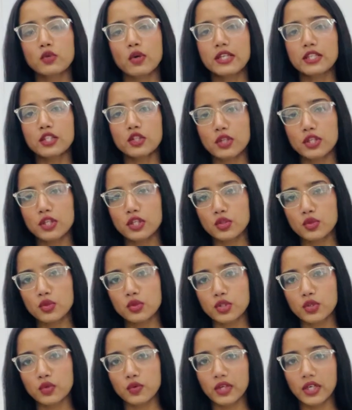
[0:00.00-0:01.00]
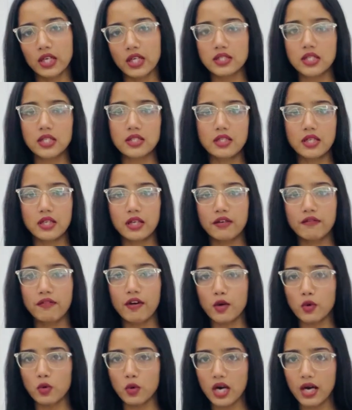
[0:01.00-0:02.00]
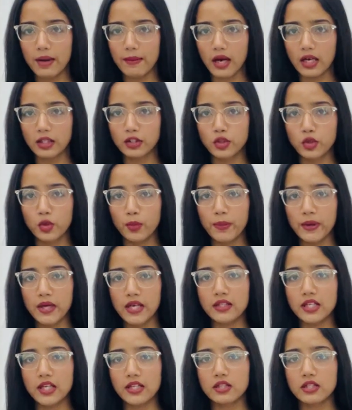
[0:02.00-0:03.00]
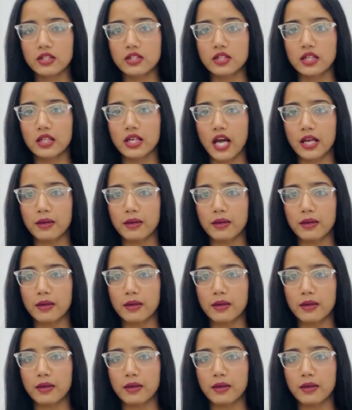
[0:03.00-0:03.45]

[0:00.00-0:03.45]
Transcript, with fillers: 2022, during a satsang in Farrukhabad, UP, the district